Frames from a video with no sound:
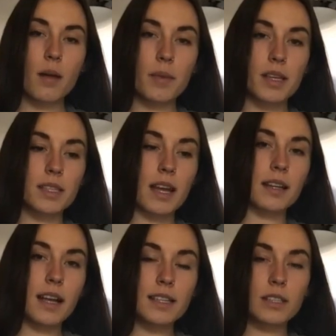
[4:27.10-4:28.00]
is that
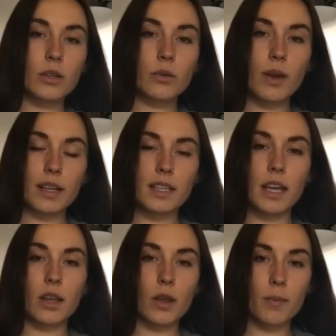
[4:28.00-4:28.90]
nice little
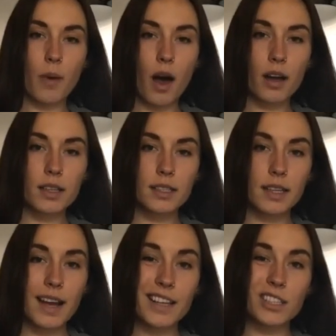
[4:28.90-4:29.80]
rectangular box,
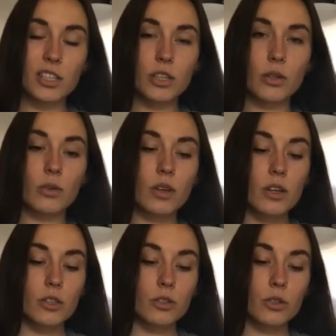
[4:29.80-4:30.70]
and ask you
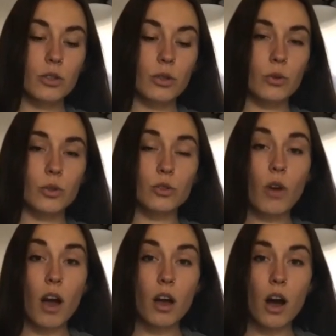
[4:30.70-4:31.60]
to
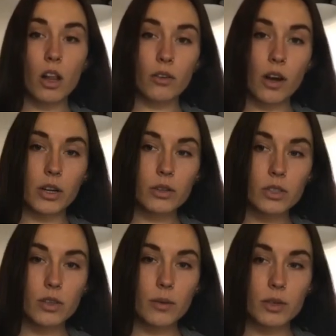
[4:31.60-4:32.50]
draw Colorado.
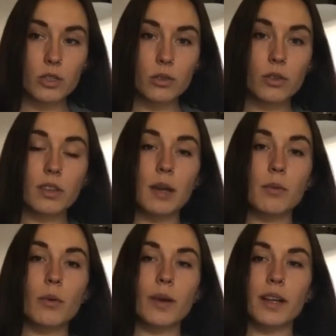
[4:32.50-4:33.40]
So I want you to
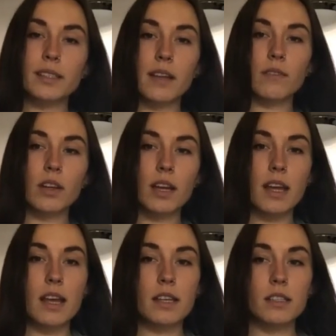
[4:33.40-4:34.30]
label where Denver
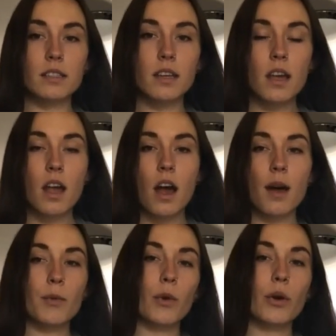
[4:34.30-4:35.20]
is,
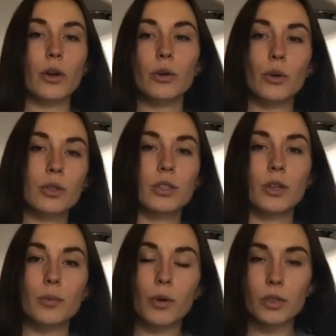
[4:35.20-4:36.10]
or Golden
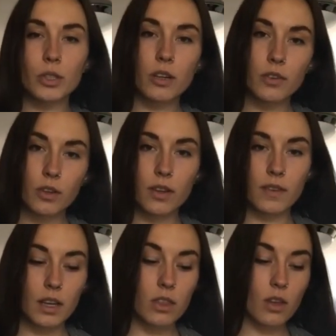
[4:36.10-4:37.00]
or Boulder if you're
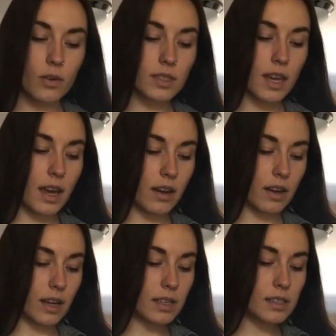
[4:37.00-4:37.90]
living in those
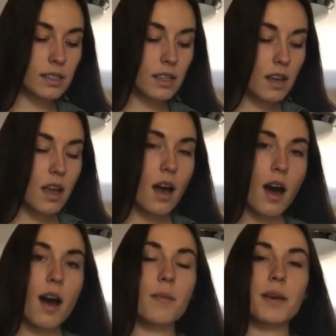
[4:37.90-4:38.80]
areas.
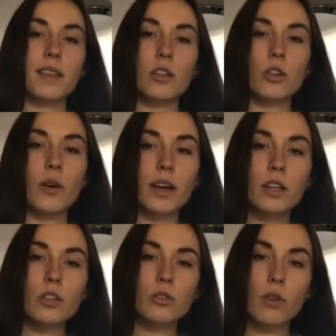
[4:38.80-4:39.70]
And then go ahead
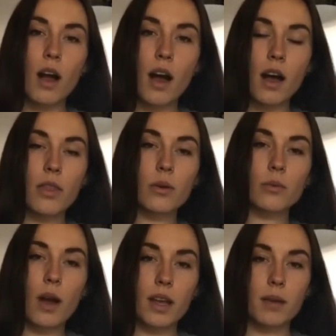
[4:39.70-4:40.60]
and draw the
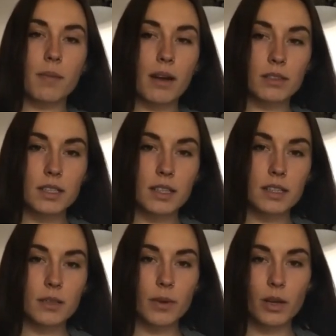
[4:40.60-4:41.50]
Rocky
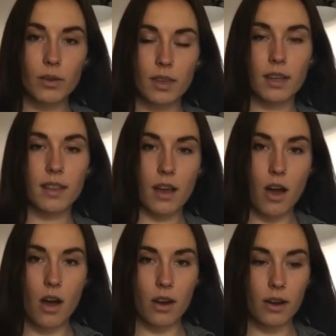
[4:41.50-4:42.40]
Mountains where you think they
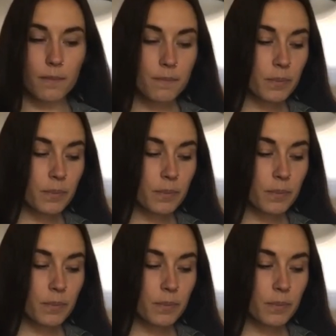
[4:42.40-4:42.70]
are